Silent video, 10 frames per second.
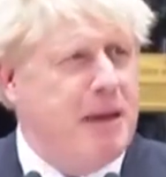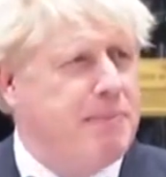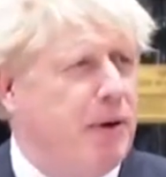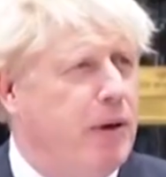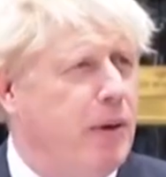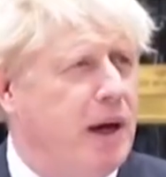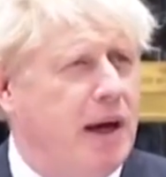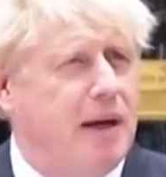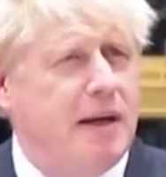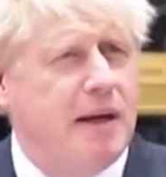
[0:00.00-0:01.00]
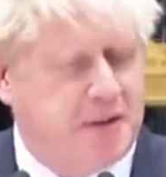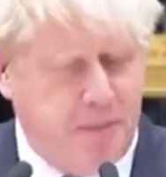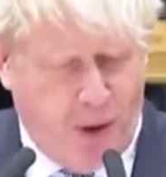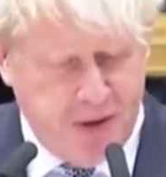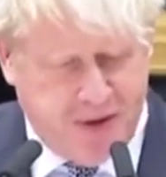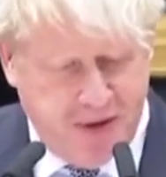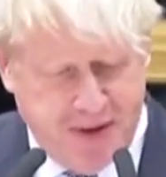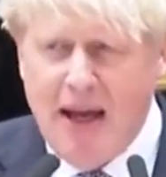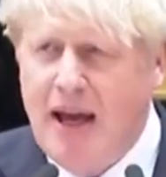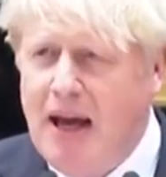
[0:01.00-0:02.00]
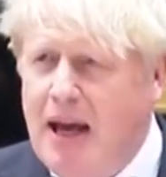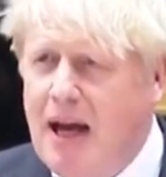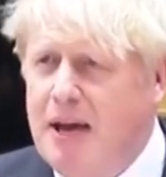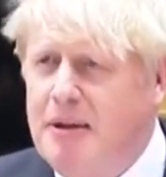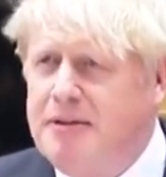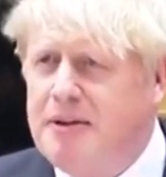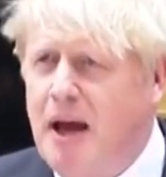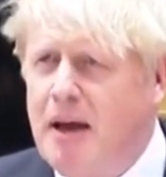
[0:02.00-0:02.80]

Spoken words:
people who are disappointed, and